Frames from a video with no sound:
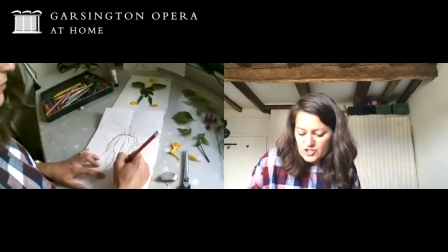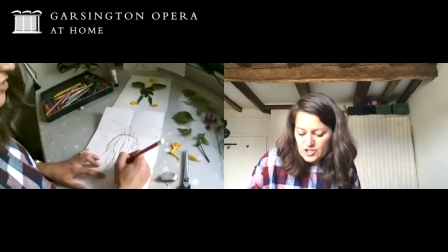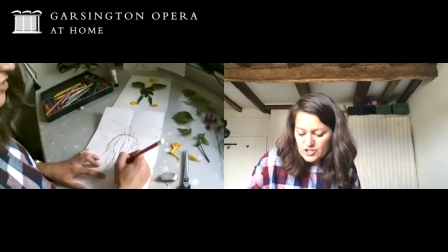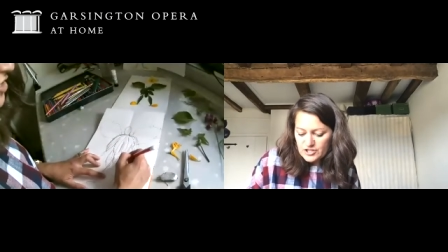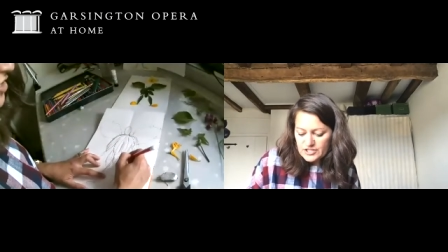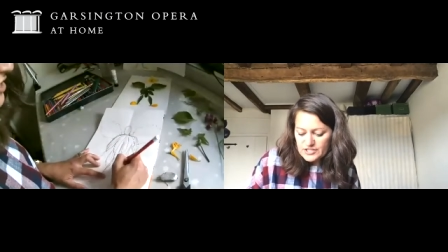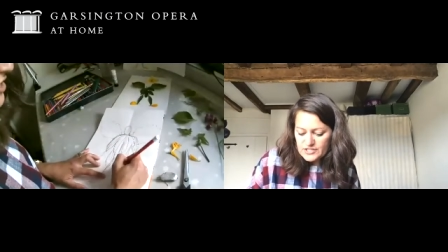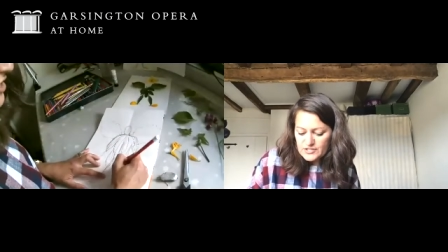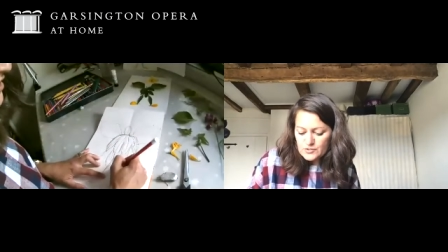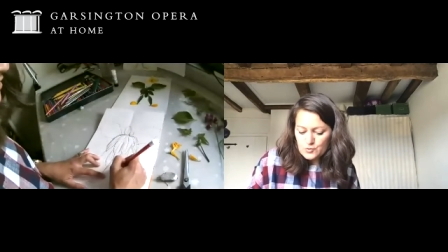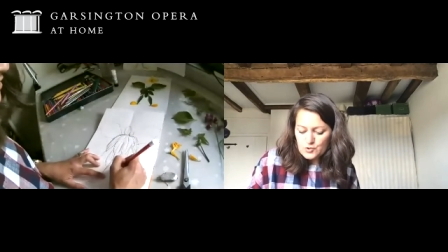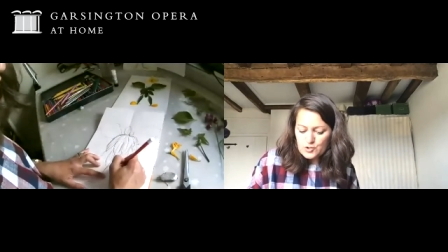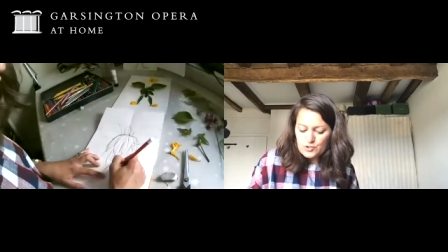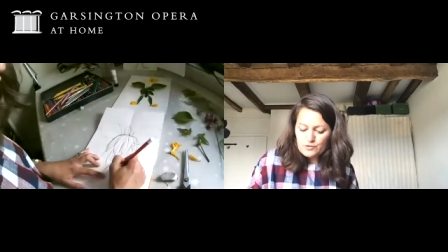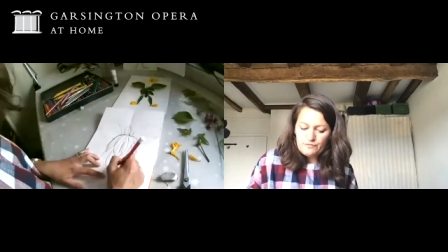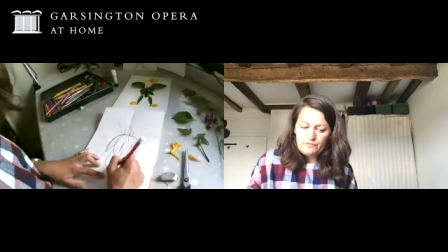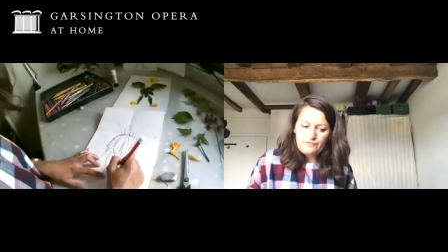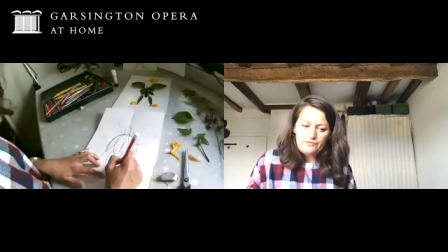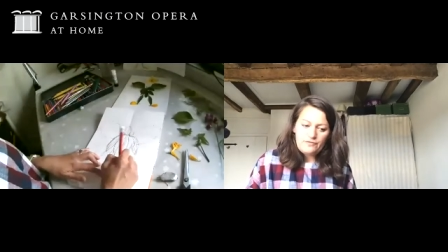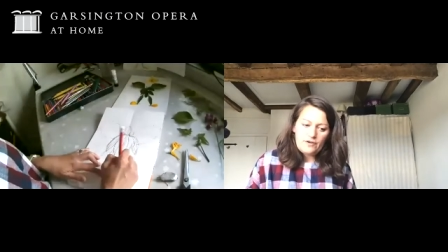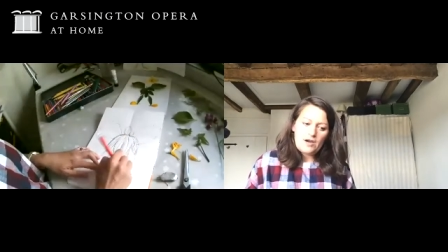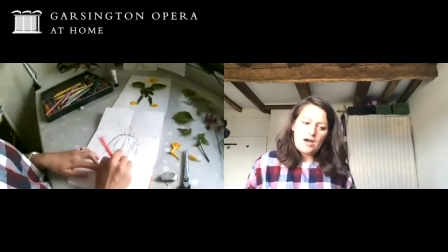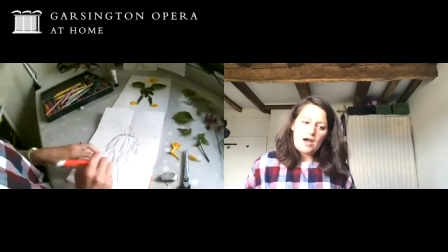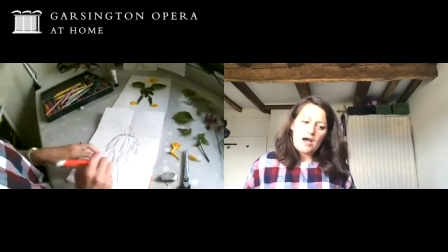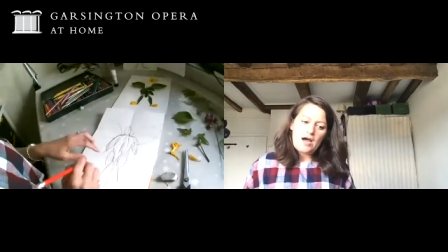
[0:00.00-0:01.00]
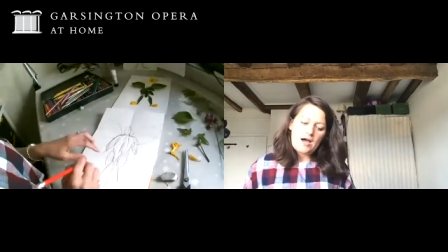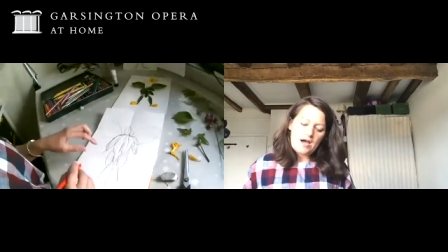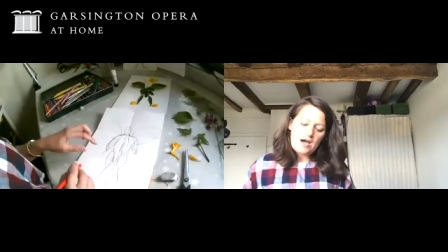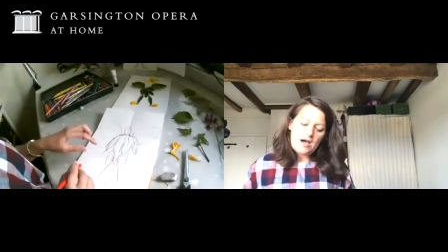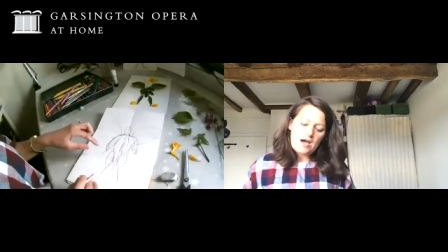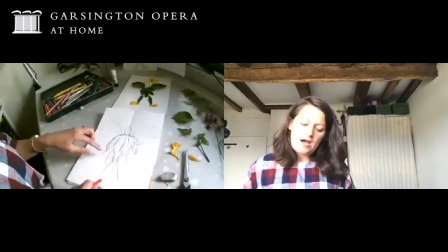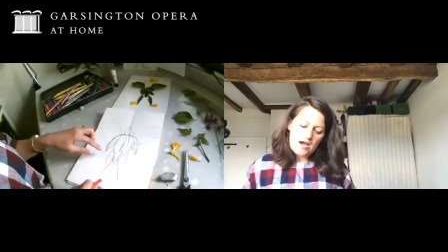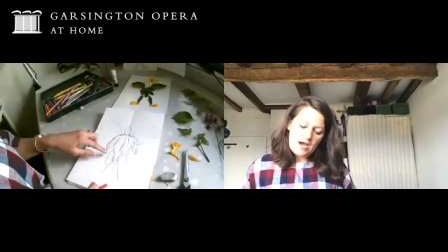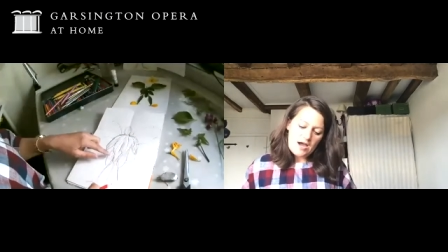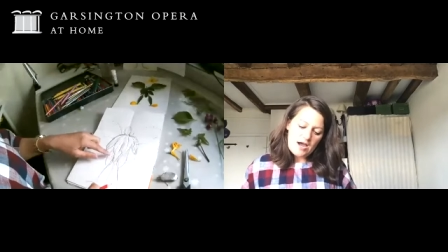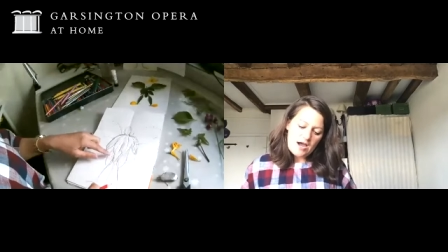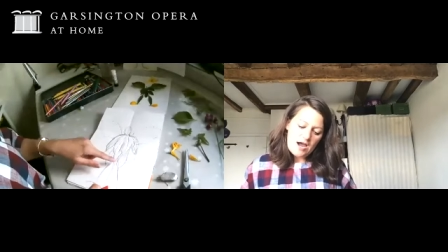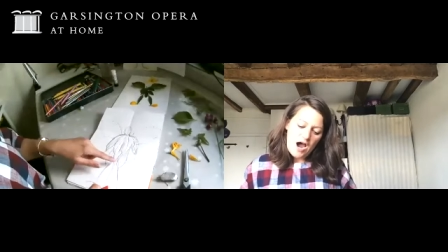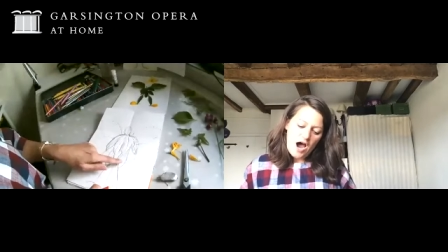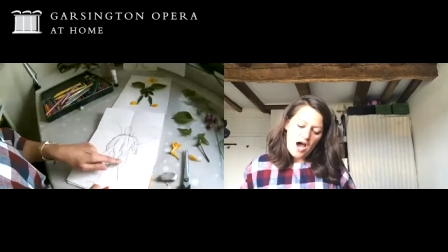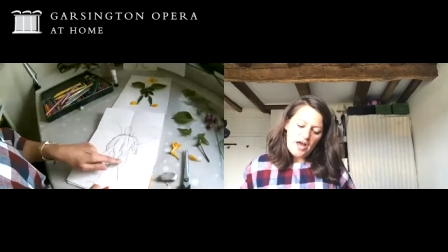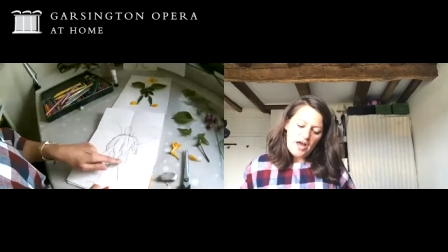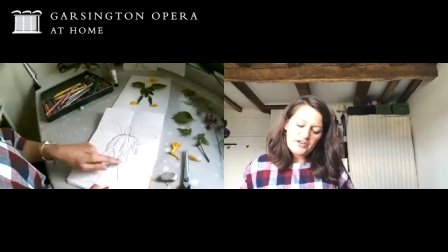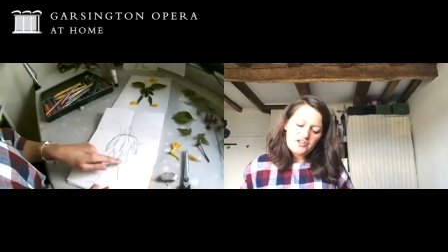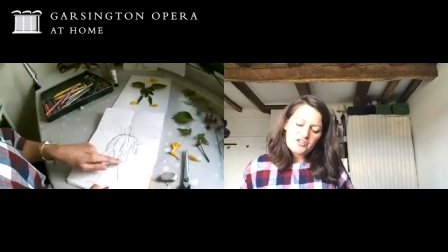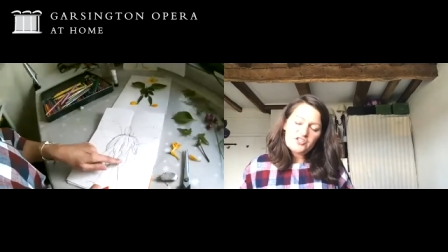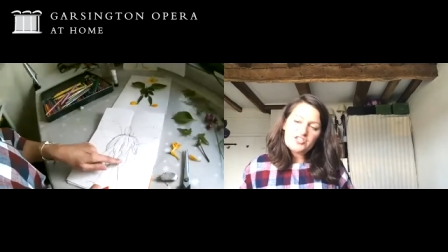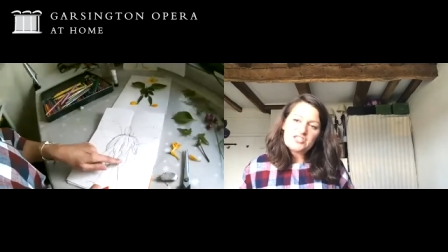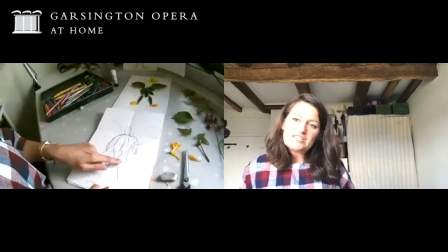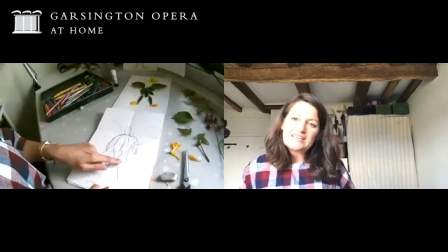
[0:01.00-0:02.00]
are the sort of uh,
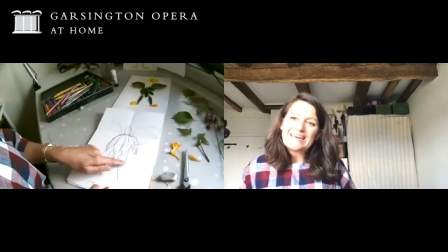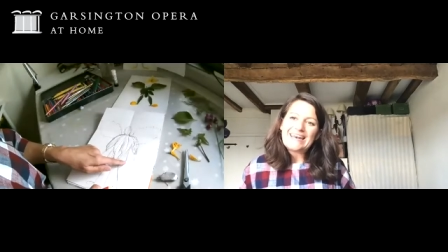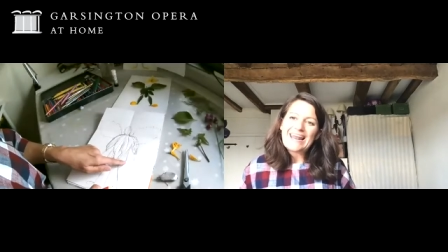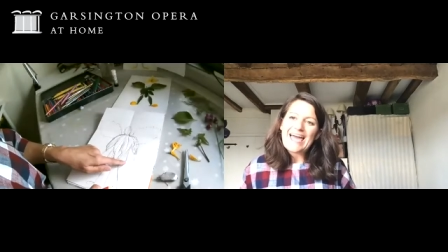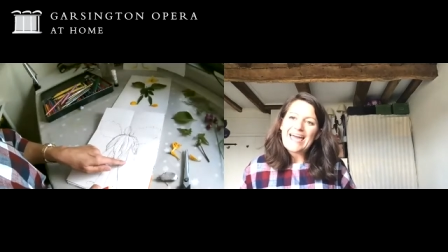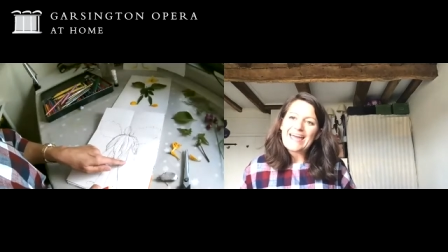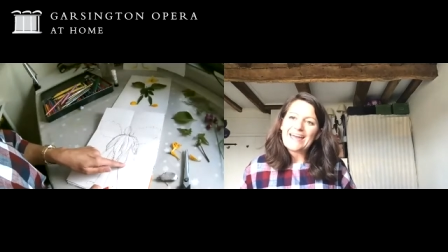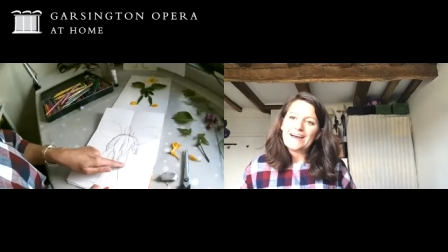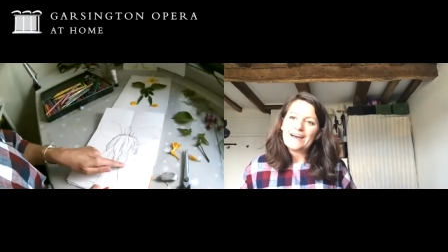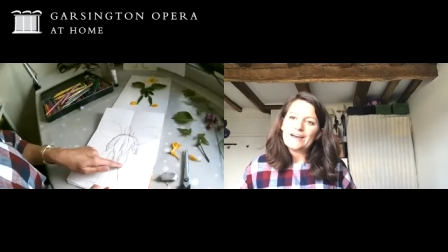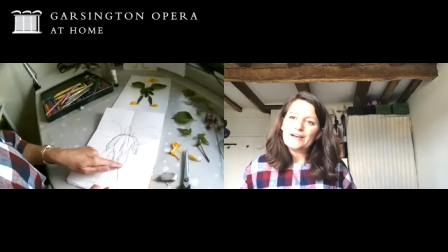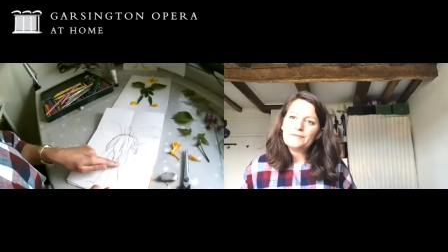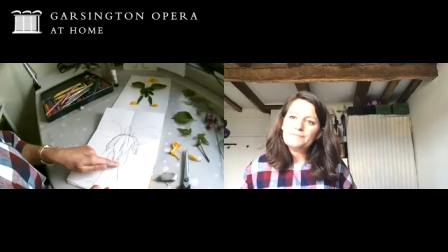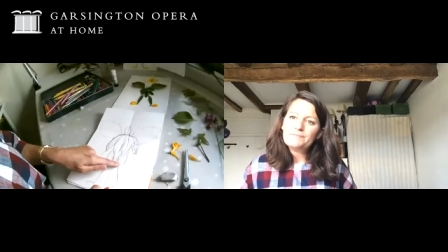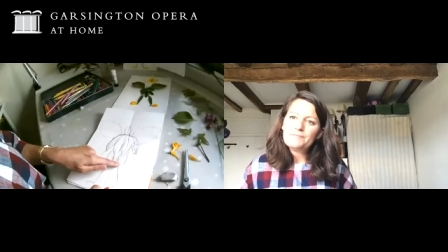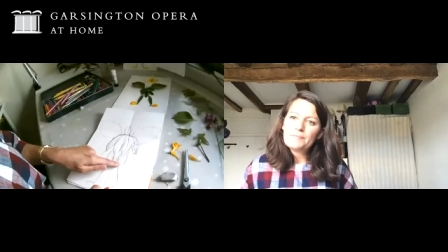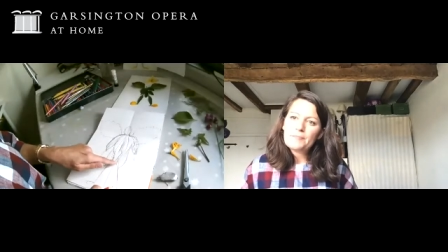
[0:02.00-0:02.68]
underlayer